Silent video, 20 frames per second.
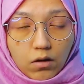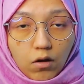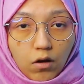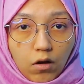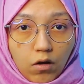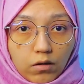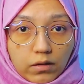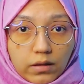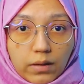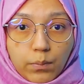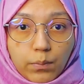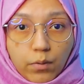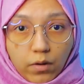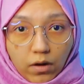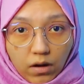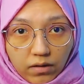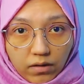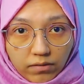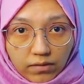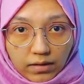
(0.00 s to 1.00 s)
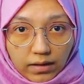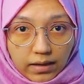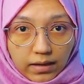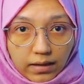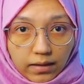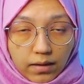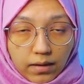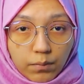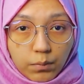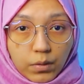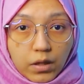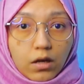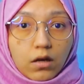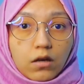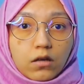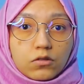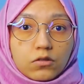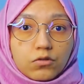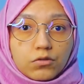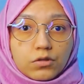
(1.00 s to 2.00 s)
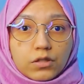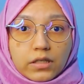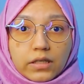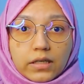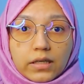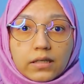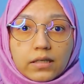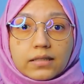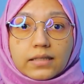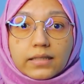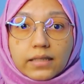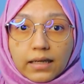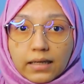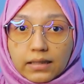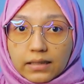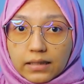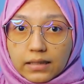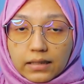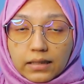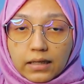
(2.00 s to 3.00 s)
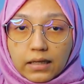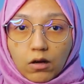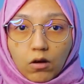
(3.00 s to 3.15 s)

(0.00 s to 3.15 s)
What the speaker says: or the problem because you didn't study